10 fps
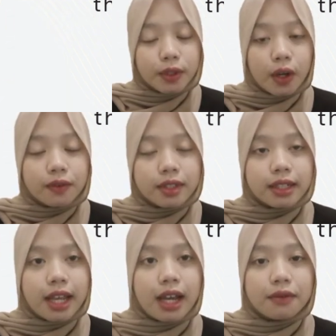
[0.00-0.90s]
And
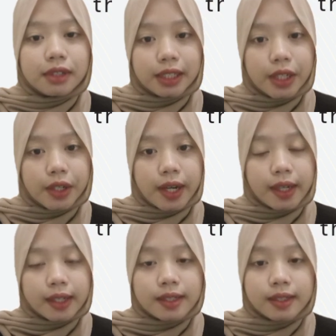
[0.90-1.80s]
have clear and
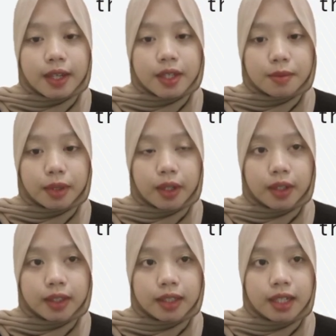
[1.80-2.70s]
concise plot
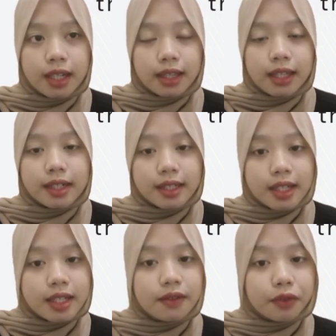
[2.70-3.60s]
that is easy
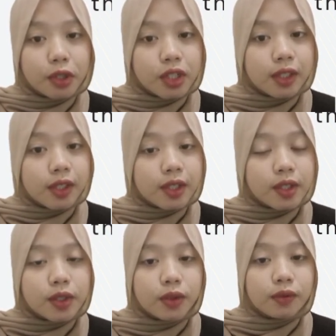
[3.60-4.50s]
for children to
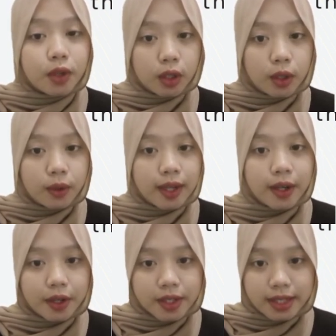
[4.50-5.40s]
follow and
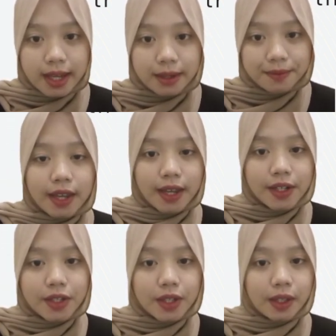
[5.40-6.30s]
understand.
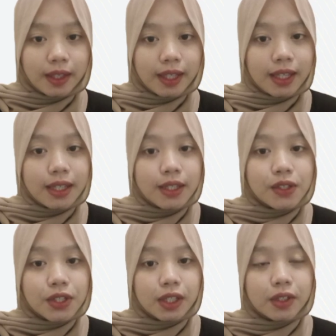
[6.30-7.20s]
Generally,
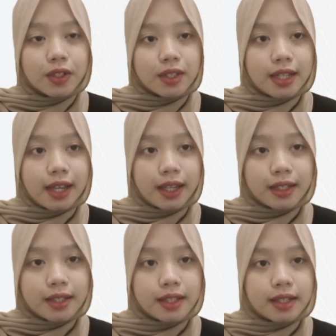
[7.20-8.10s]
children text
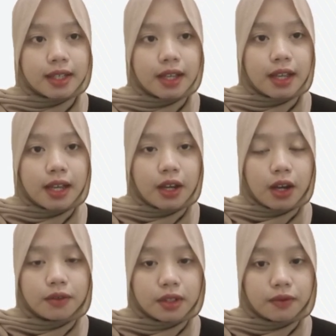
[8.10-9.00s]
often
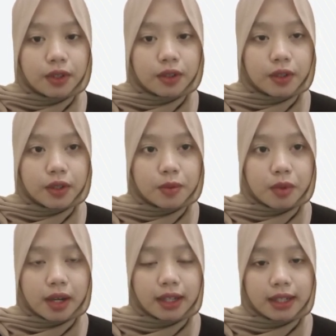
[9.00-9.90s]
features bright
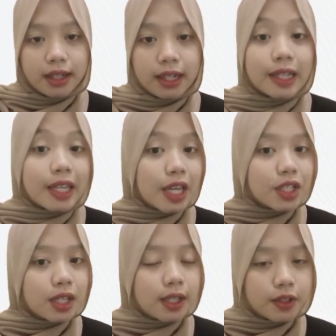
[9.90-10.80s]
and engaging
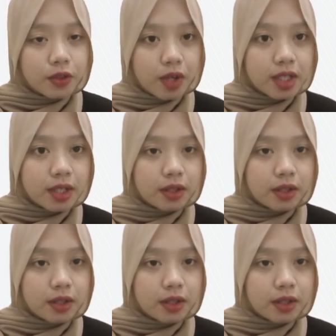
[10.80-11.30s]
illustration or